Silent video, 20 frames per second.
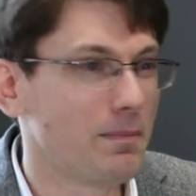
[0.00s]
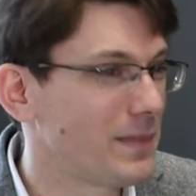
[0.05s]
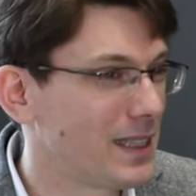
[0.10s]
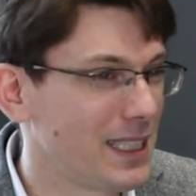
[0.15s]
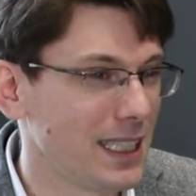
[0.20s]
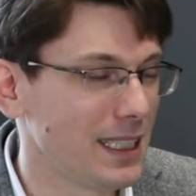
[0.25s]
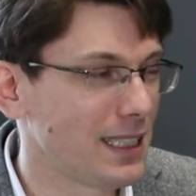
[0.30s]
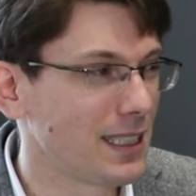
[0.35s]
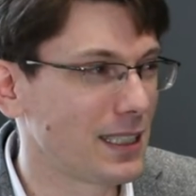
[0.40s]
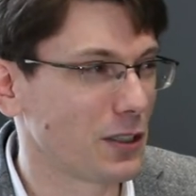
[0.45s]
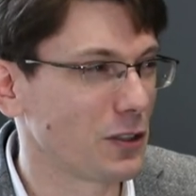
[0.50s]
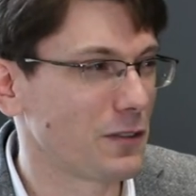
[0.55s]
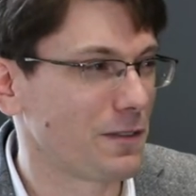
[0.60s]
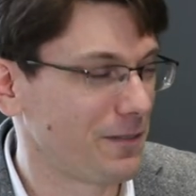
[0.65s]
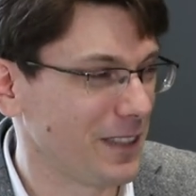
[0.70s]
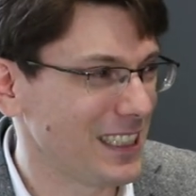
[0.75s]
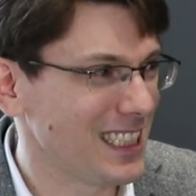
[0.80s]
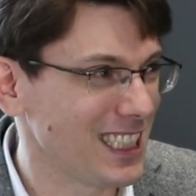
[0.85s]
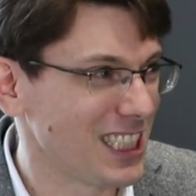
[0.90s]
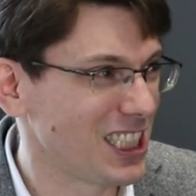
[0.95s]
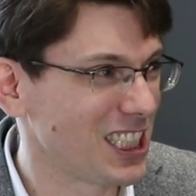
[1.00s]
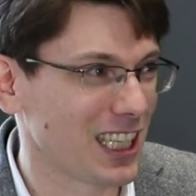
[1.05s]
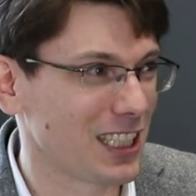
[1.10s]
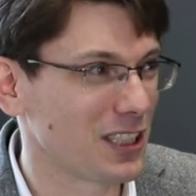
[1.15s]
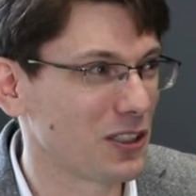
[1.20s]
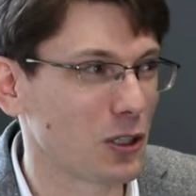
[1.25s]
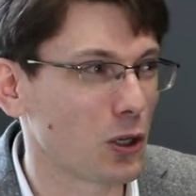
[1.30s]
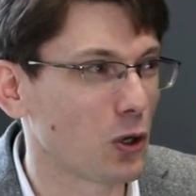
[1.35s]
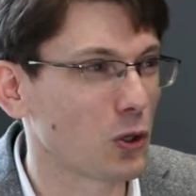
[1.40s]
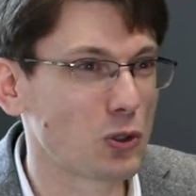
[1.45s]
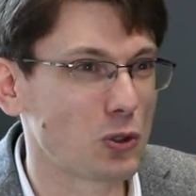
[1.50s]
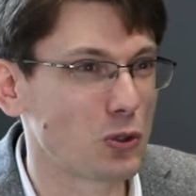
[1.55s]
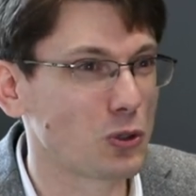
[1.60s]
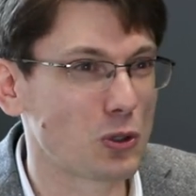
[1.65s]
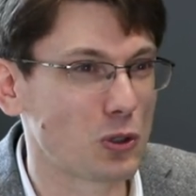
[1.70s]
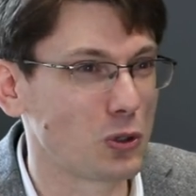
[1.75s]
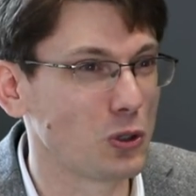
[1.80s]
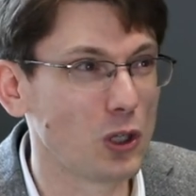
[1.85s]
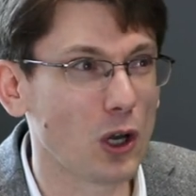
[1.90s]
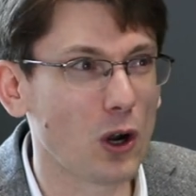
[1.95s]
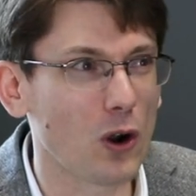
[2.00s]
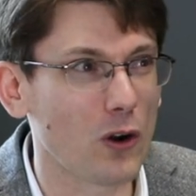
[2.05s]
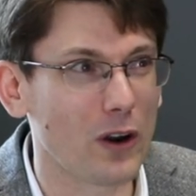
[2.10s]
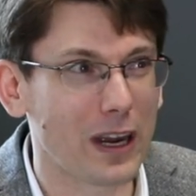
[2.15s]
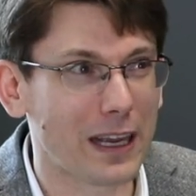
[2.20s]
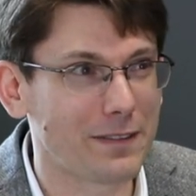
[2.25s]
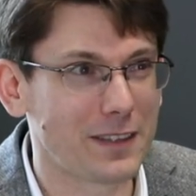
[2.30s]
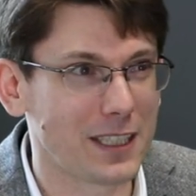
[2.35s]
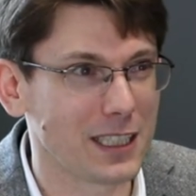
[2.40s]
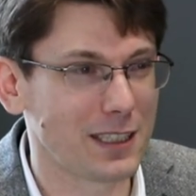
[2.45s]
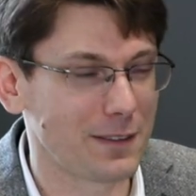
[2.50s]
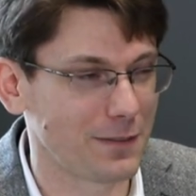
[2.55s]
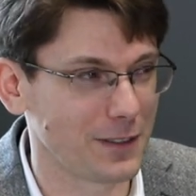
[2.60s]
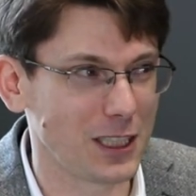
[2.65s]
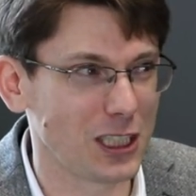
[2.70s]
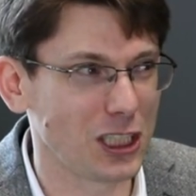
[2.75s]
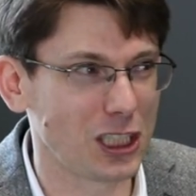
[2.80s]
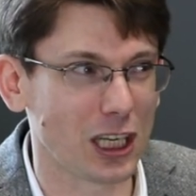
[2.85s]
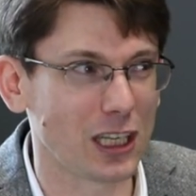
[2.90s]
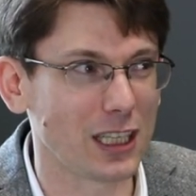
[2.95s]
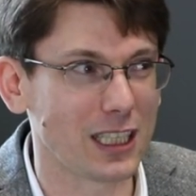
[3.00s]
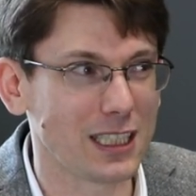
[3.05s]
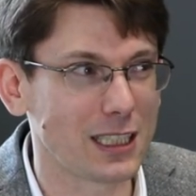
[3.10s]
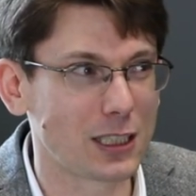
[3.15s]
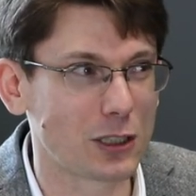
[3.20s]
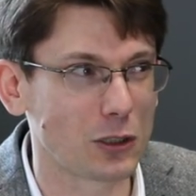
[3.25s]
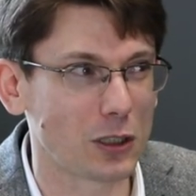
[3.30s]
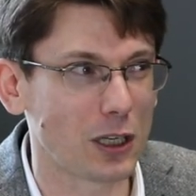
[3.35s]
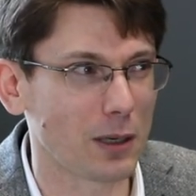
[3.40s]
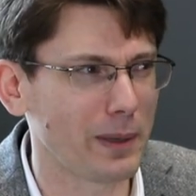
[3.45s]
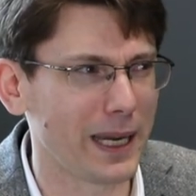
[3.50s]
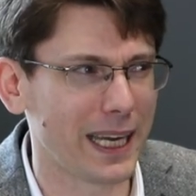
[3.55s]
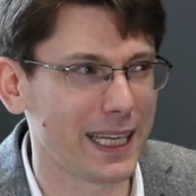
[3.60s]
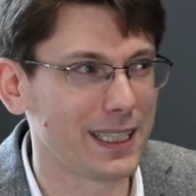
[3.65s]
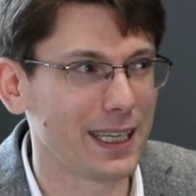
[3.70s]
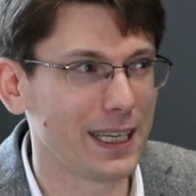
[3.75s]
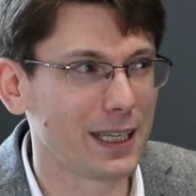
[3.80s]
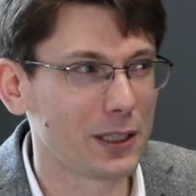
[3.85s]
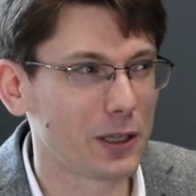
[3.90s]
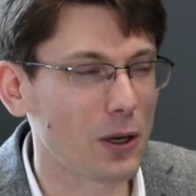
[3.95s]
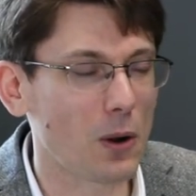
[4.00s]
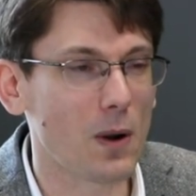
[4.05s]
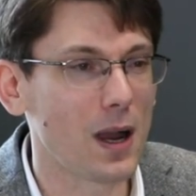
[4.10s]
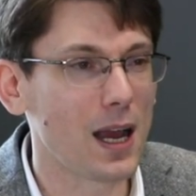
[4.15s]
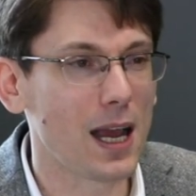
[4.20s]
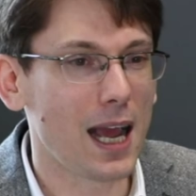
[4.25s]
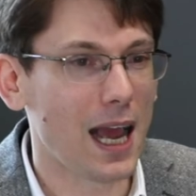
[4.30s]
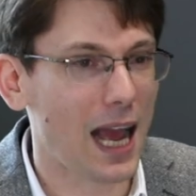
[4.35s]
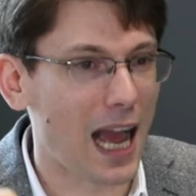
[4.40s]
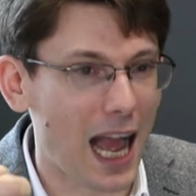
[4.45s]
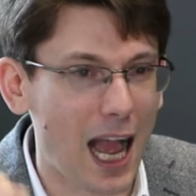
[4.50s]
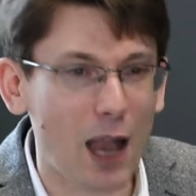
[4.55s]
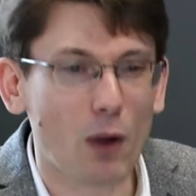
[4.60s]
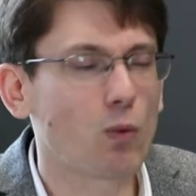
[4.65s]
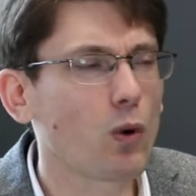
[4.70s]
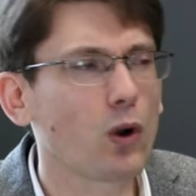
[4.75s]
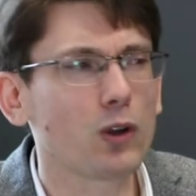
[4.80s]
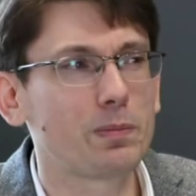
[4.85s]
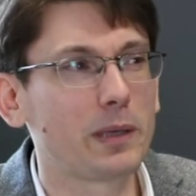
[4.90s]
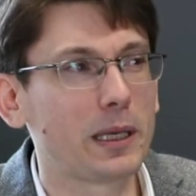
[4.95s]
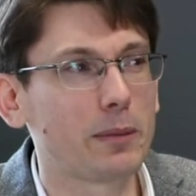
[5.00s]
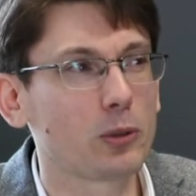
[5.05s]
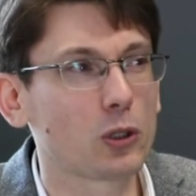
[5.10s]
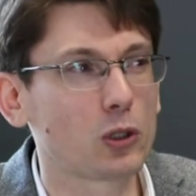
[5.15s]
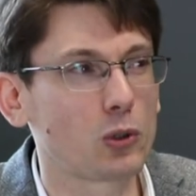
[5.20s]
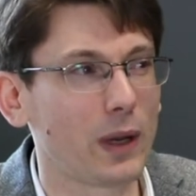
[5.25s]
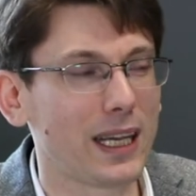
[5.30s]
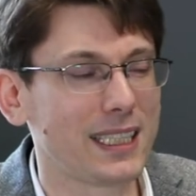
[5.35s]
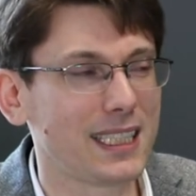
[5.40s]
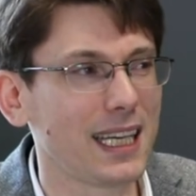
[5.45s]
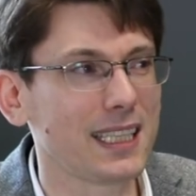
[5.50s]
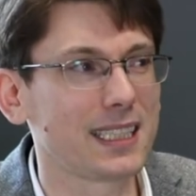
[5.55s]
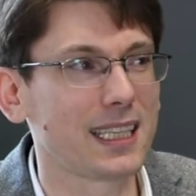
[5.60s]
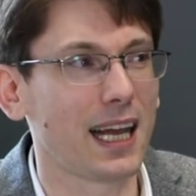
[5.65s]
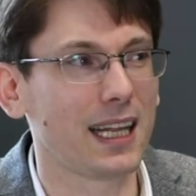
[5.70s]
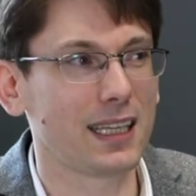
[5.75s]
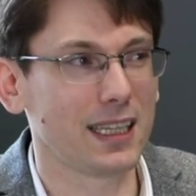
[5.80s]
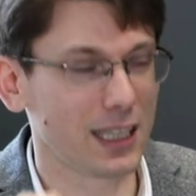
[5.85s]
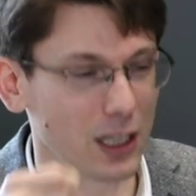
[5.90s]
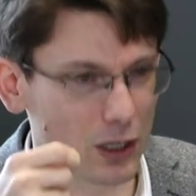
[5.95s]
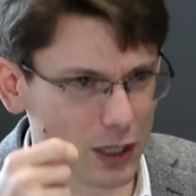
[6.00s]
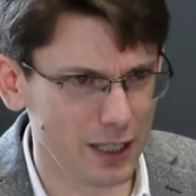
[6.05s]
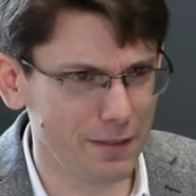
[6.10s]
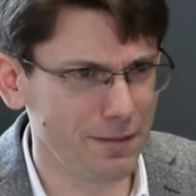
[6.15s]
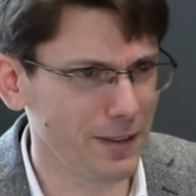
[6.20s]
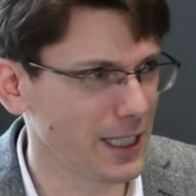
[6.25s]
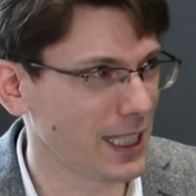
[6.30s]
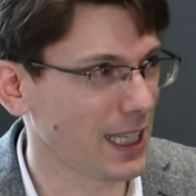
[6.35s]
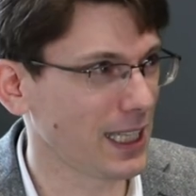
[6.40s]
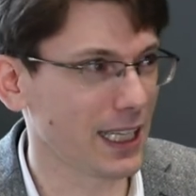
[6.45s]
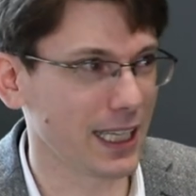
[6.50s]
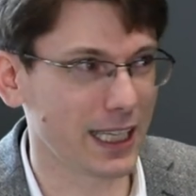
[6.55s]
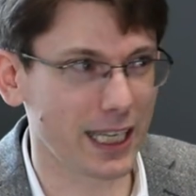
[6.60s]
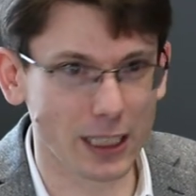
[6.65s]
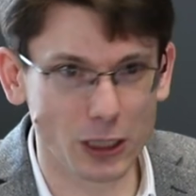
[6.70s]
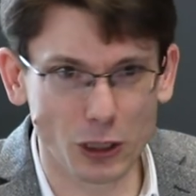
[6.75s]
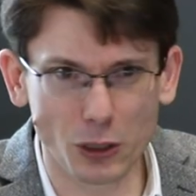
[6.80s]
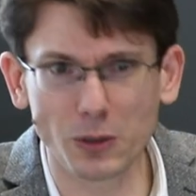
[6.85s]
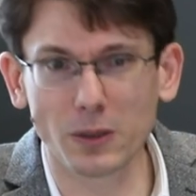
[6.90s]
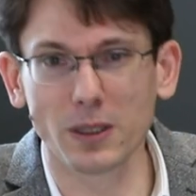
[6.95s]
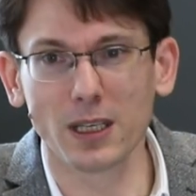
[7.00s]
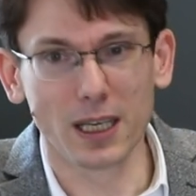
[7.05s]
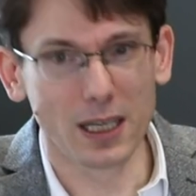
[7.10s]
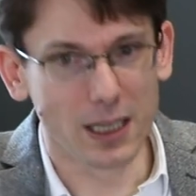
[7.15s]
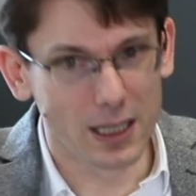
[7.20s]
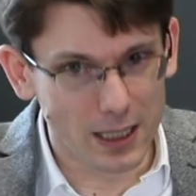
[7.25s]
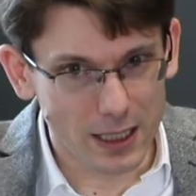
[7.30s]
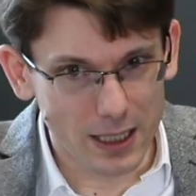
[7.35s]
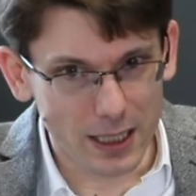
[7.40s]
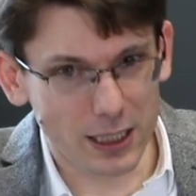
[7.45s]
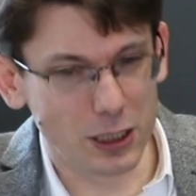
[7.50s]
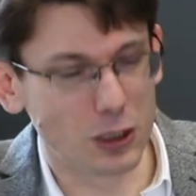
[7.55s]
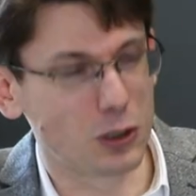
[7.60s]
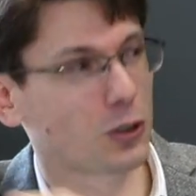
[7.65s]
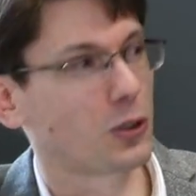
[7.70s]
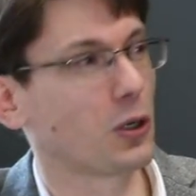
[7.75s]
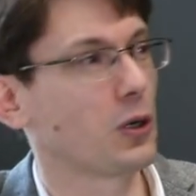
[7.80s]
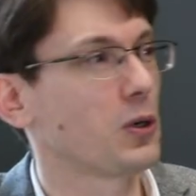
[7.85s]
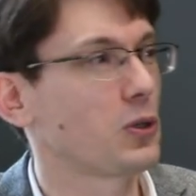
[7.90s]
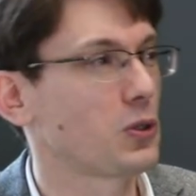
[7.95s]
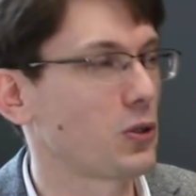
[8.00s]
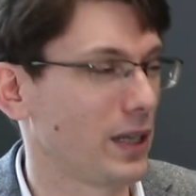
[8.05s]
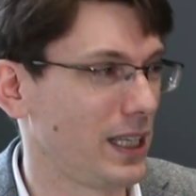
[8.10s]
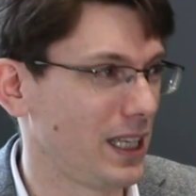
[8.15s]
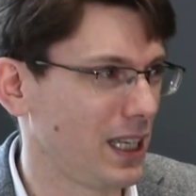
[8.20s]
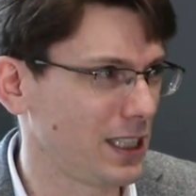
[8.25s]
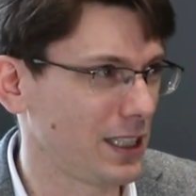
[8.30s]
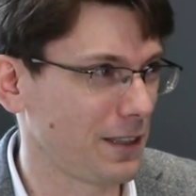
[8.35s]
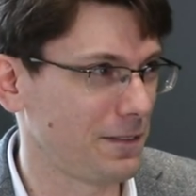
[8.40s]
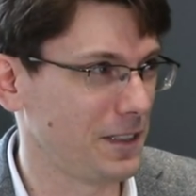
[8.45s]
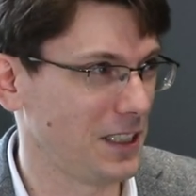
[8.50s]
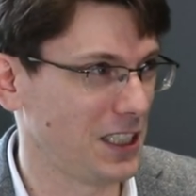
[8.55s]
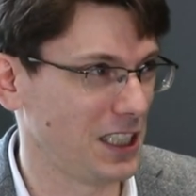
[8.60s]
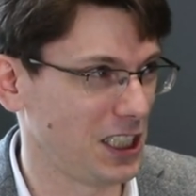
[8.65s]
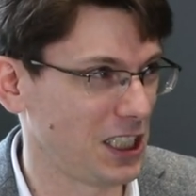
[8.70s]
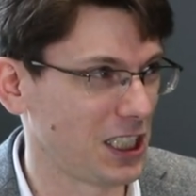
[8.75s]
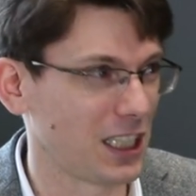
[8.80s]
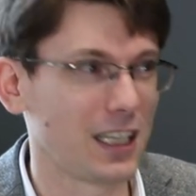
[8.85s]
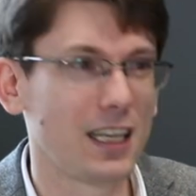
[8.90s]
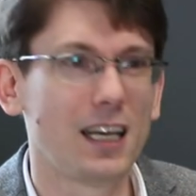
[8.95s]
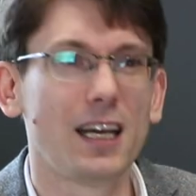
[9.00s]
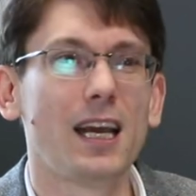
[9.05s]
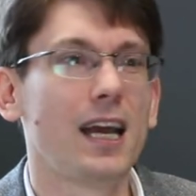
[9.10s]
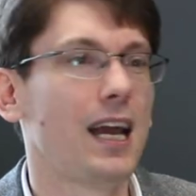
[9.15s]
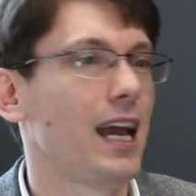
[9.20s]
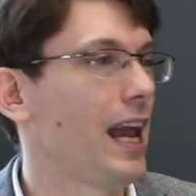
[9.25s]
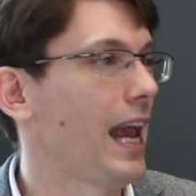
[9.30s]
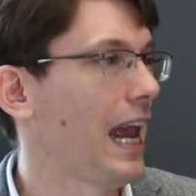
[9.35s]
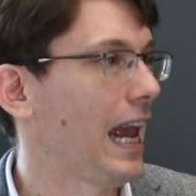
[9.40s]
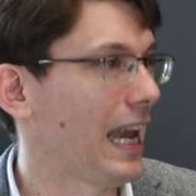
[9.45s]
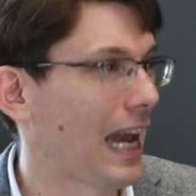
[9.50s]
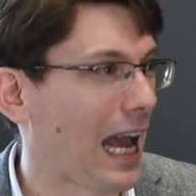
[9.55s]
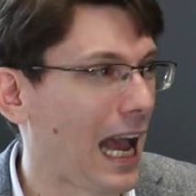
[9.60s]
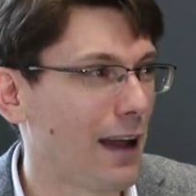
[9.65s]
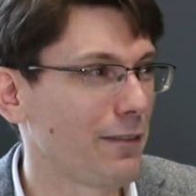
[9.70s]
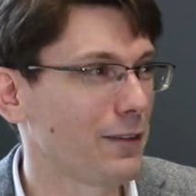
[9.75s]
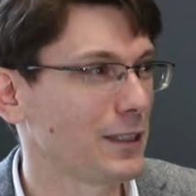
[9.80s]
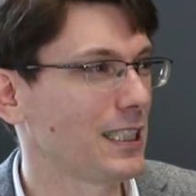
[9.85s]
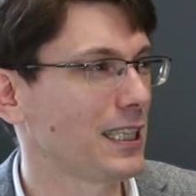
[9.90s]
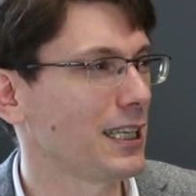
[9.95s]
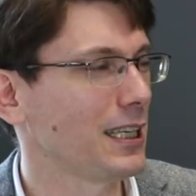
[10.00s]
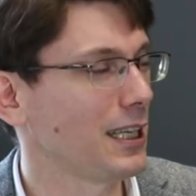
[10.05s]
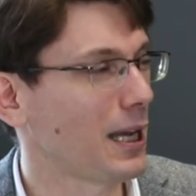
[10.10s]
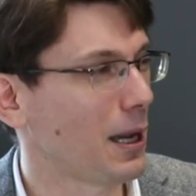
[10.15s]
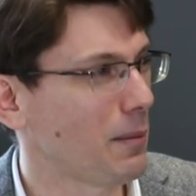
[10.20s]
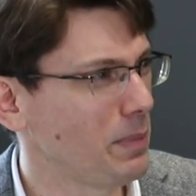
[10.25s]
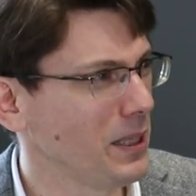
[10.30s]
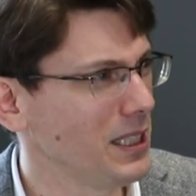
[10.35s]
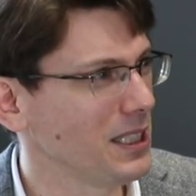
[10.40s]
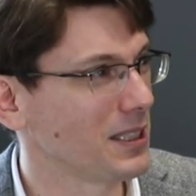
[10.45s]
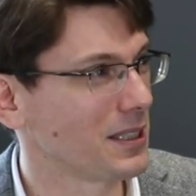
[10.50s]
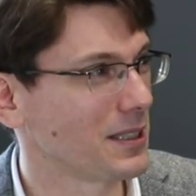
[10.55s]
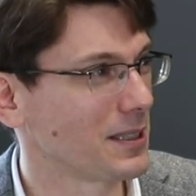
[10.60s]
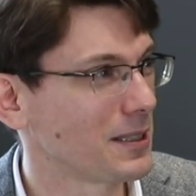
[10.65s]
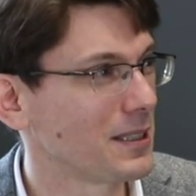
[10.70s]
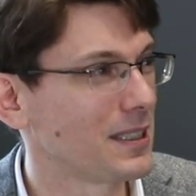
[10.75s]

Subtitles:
this physician, you know, to know if this physician is good or bad. You know, I won't be able to assess that. The only thing that I can do is to go to another physician and have a second opinion.